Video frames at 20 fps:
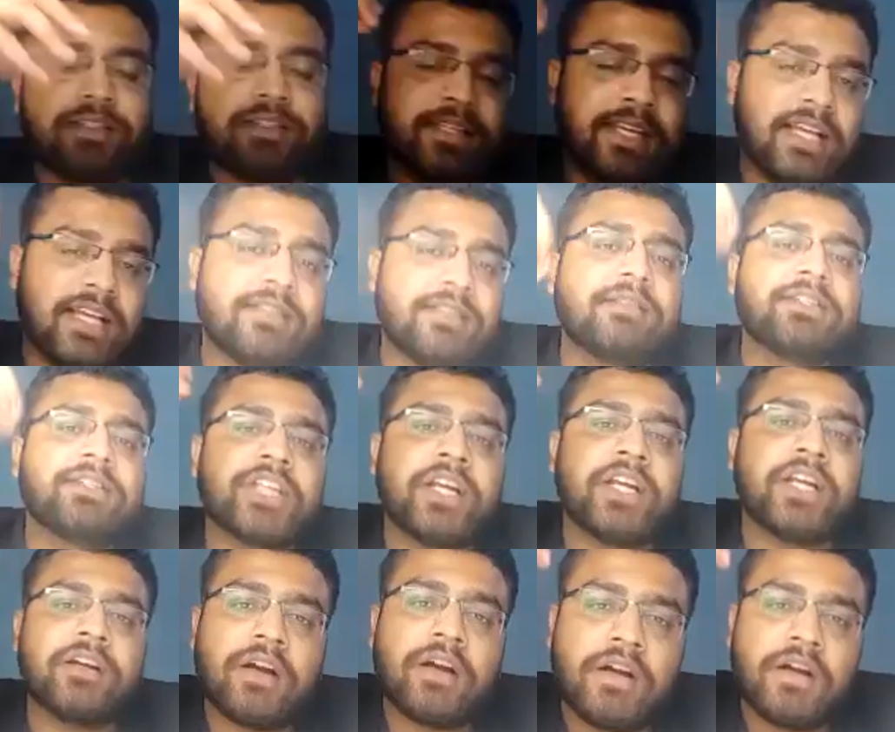Yes, the
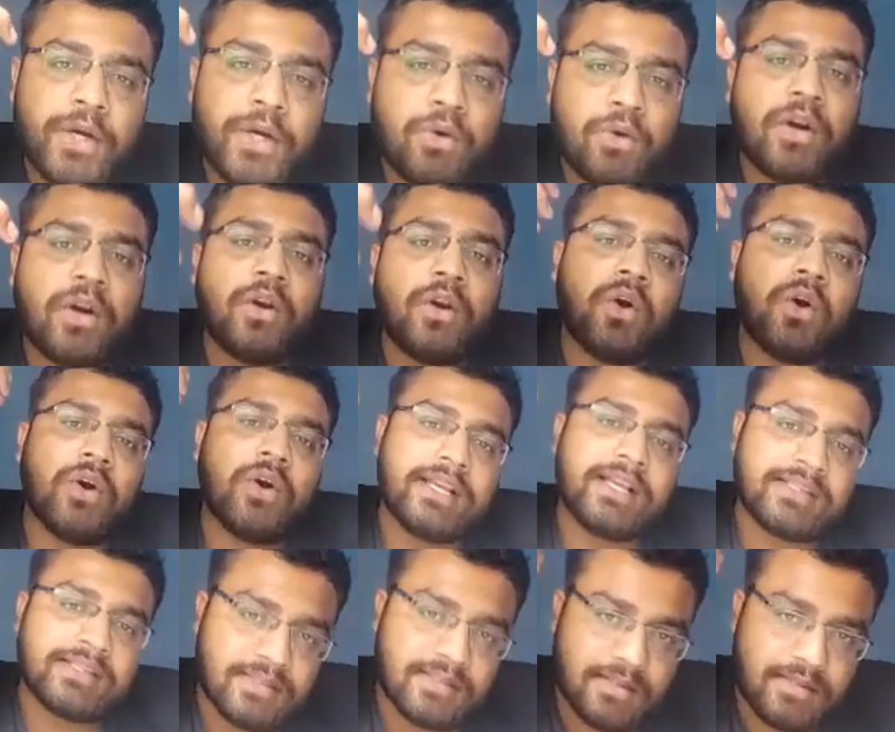gender neutral law
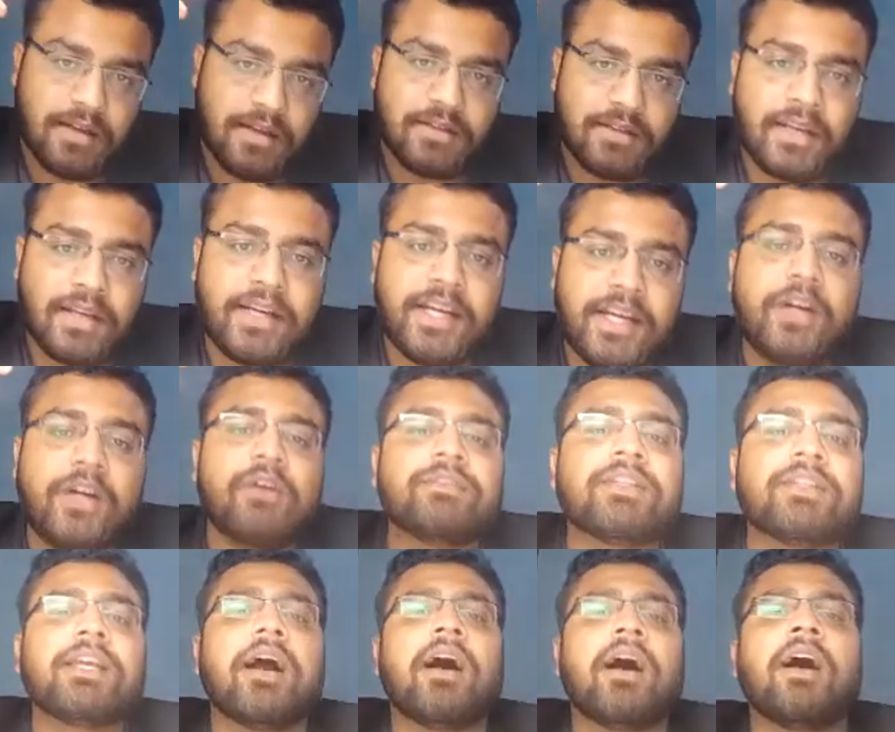is the need of
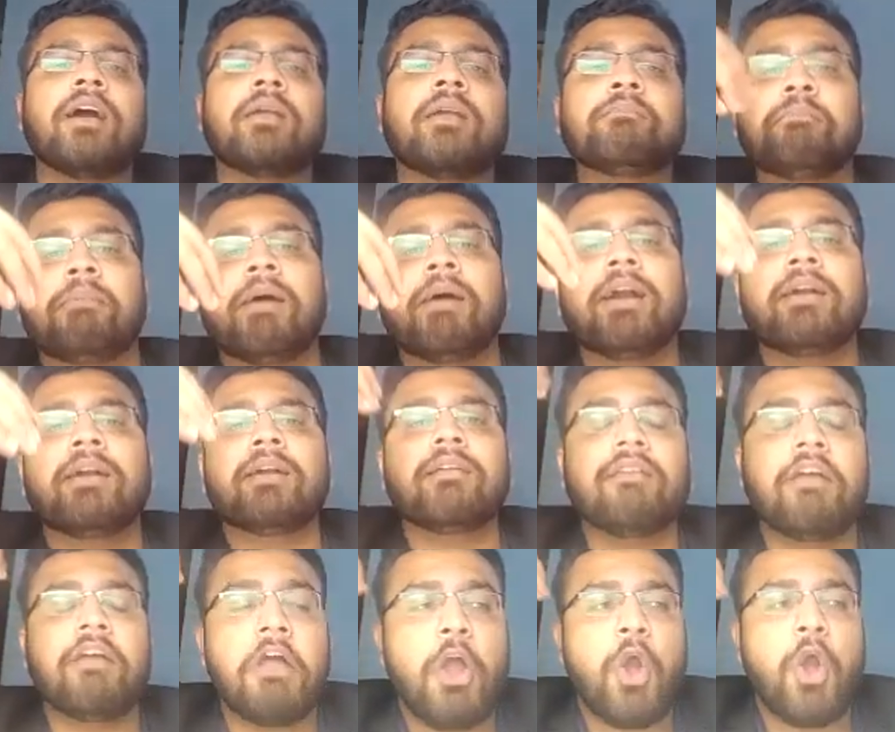the hour, but
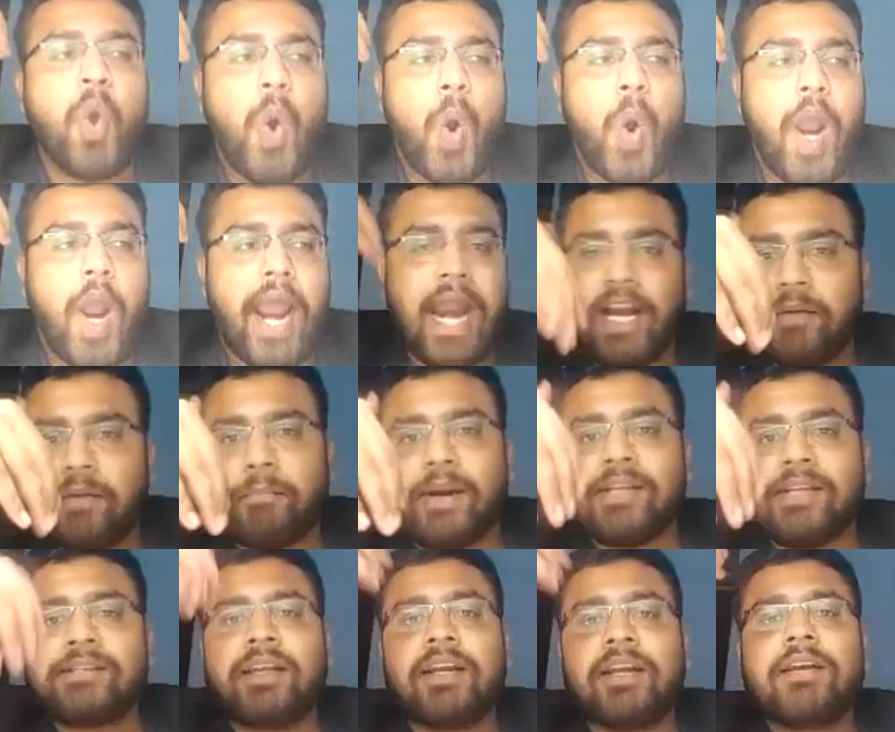at
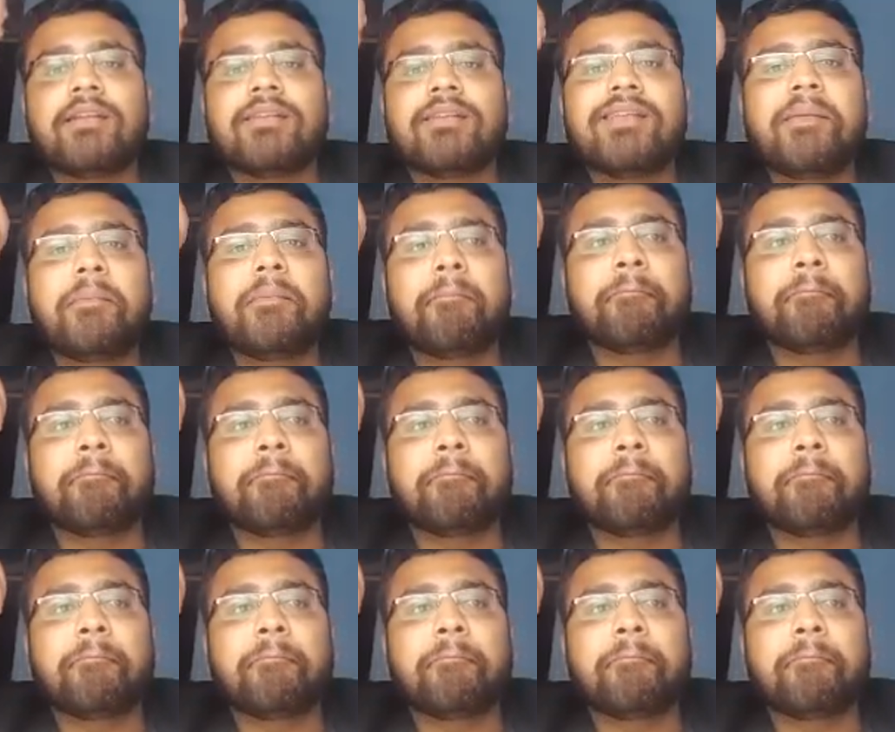present the